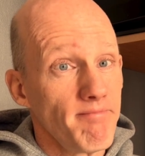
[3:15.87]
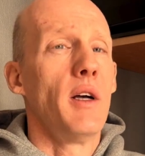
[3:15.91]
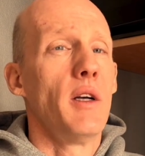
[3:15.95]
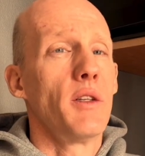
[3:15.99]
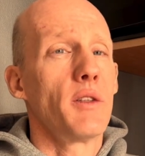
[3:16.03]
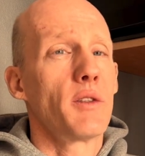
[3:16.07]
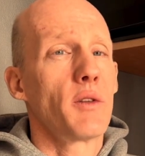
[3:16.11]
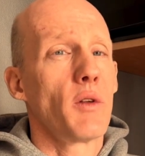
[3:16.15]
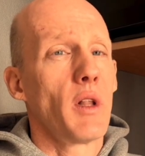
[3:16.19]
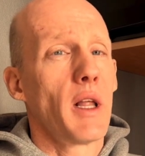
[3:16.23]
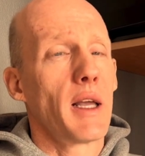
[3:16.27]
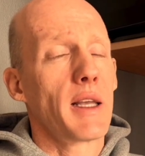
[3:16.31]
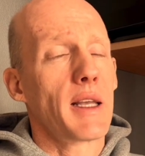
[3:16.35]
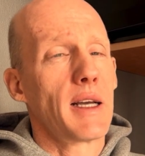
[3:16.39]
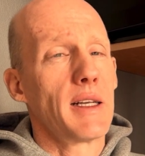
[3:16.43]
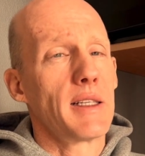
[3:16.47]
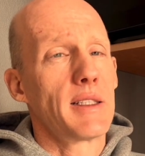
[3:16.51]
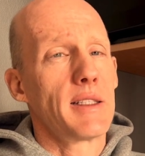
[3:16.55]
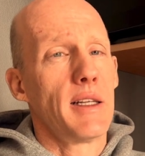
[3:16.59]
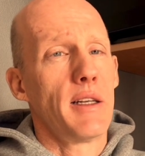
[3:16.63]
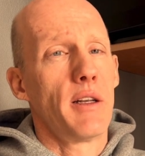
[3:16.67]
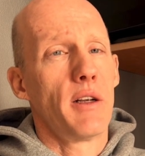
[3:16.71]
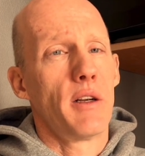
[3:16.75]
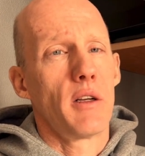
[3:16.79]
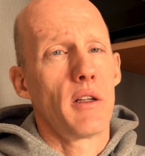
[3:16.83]
So like I
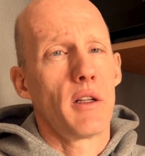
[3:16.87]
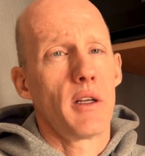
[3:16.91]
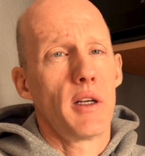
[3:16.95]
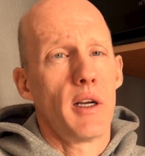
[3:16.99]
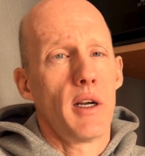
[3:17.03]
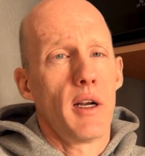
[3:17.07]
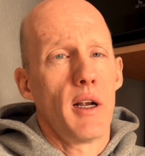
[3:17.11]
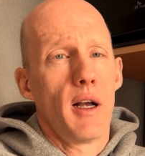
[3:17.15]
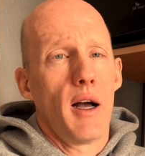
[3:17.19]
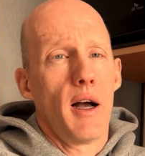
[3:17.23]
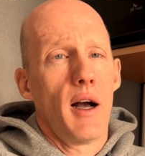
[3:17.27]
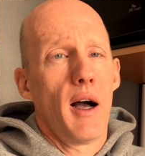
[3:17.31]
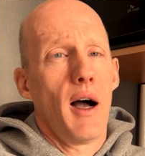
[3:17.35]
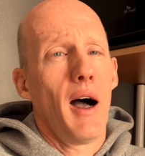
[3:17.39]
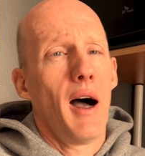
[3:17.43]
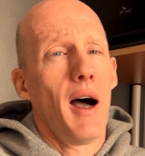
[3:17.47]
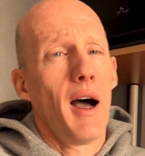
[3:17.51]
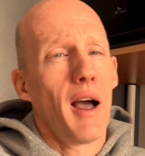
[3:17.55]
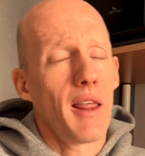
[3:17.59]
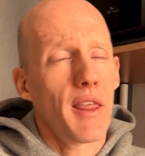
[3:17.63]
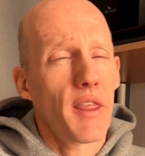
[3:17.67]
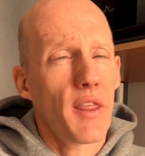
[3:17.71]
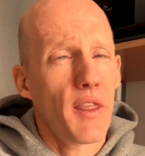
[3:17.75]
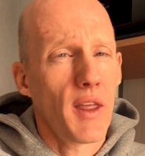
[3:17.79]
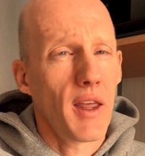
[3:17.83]
said earlier,
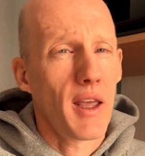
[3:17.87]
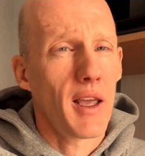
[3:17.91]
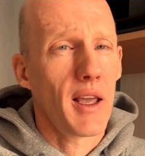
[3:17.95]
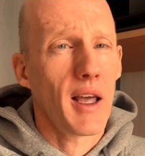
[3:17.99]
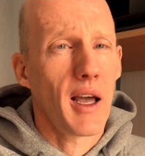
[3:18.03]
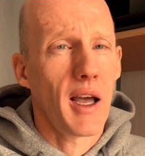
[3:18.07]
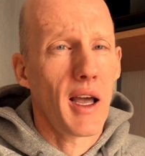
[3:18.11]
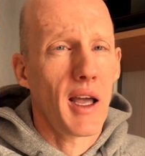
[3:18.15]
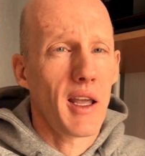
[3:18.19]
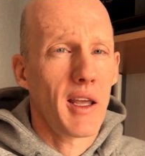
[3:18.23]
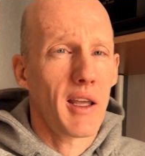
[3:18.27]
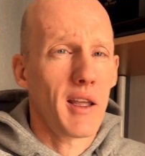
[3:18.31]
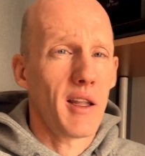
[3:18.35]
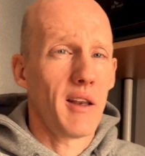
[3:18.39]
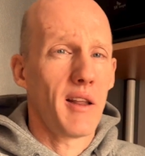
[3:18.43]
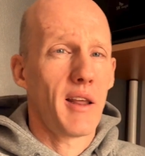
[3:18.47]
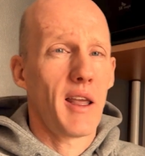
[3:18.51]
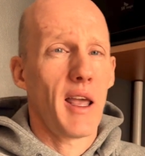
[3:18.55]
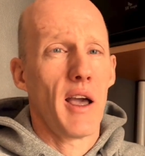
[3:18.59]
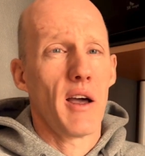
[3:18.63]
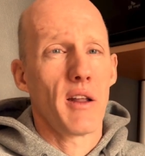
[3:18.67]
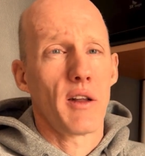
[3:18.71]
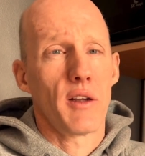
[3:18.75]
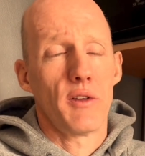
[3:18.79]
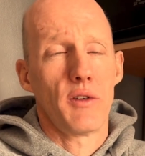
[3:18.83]
I think I can
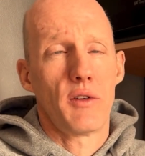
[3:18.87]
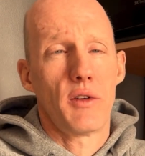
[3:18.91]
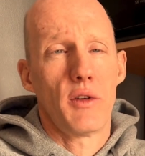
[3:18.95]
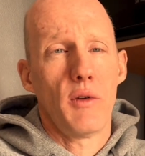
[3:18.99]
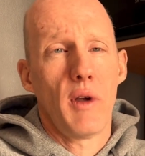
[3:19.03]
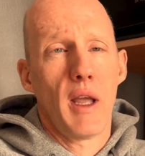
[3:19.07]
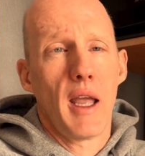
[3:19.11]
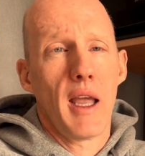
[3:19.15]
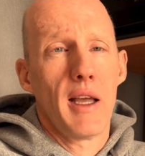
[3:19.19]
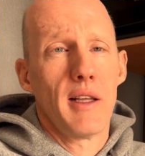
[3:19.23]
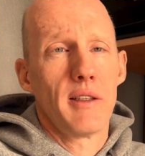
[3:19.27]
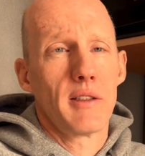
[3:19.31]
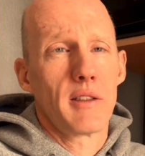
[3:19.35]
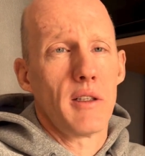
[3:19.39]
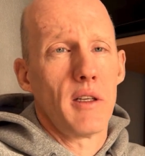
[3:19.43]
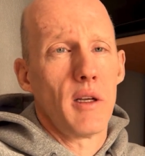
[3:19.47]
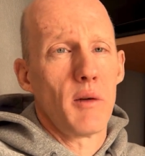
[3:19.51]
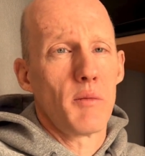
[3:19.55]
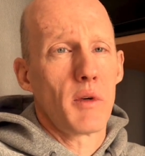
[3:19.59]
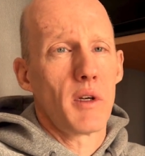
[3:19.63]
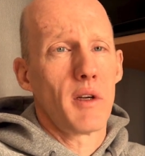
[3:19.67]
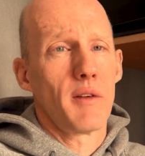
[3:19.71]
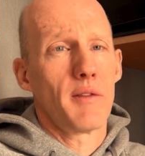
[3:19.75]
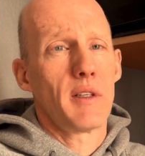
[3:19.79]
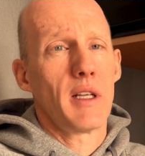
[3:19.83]
count on two hands the
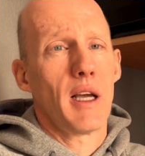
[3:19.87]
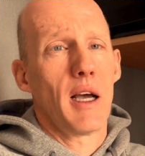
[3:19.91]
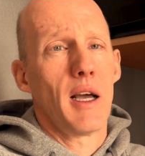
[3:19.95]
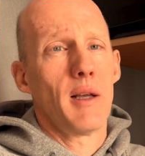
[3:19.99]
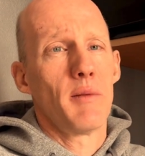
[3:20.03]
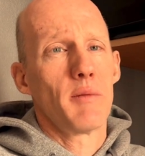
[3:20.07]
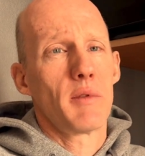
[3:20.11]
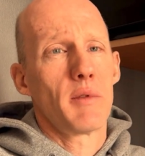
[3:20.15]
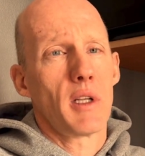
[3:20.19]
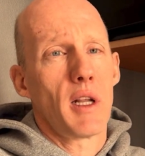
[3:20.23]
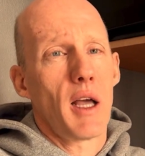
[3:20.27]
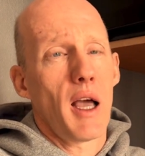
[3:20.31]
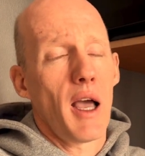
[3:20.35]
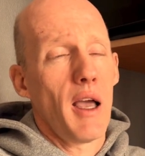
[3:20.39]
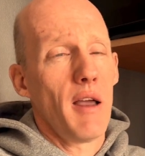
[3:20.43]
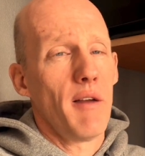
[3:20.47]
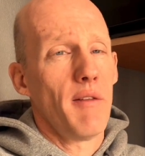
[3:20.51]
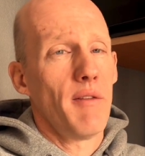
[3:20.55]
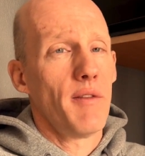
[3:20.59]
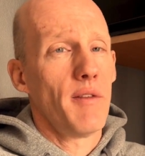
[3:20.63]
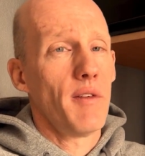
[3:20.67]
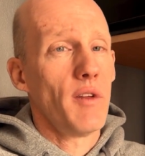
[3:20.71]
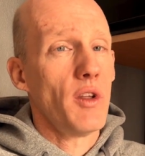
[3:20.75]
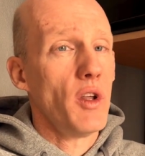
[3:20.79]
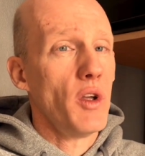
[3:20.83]
number of times that I
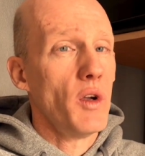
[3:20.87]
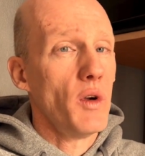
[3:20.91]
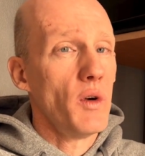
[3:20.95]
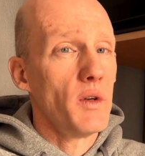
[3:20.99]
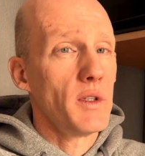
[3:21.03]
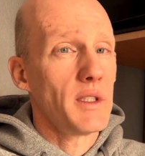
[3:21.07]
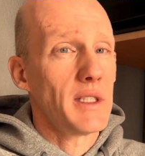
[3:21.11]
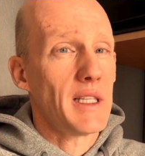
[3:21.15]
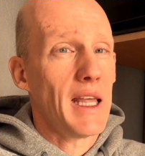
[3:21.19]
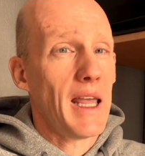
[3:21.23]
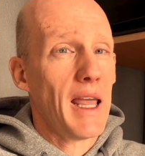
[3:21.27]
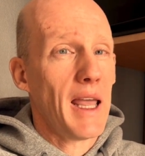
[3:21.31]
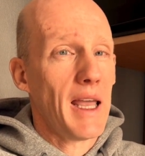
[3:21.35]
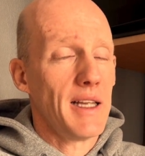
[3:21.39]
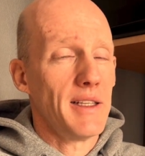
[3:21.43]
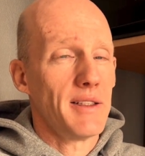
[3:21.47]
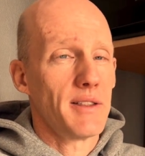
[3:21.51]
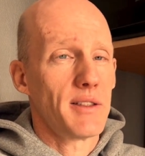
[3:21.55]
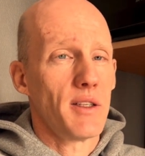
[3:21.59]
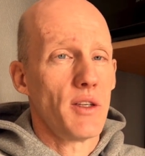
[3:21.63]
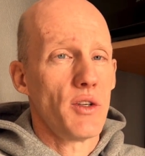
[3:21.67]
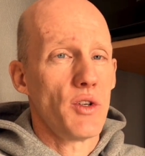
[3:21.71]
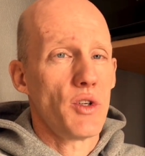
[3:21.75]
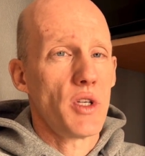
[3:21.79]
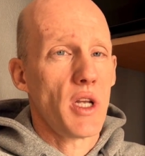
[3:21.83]
have used the
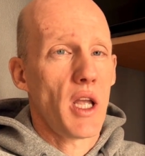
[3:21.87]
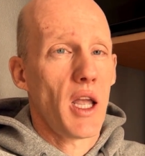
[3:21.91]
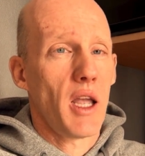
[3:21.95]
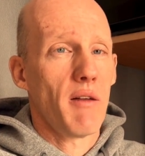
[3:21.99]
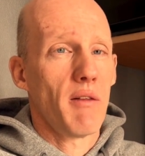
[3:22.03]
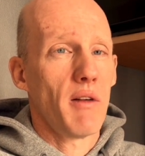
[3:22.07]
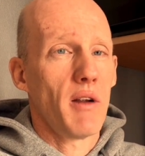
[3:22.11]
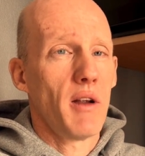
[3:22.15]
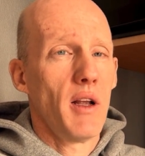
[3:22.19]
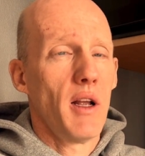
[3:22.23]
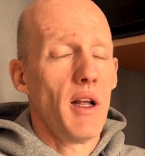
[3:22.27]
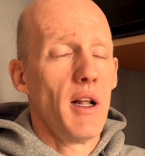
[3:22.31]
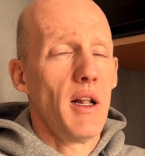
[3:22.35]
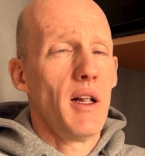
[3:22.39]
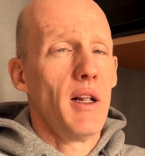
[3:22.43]
Henson shaver,